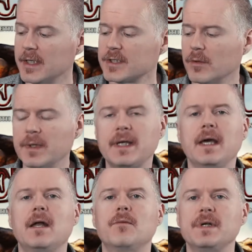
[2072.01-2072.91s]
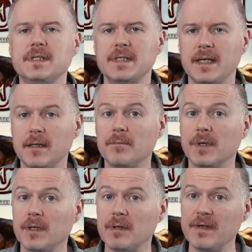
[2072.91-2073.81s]
So we can reset it,
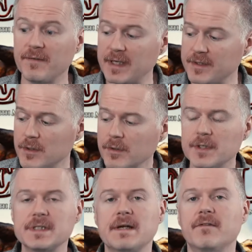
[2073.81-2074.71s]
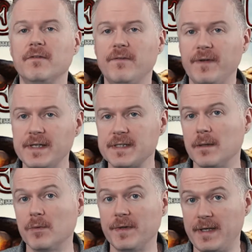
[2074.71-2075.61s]
but if that token is ever face
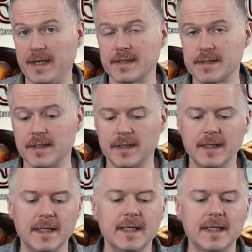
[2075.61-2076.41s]
up with the X on it,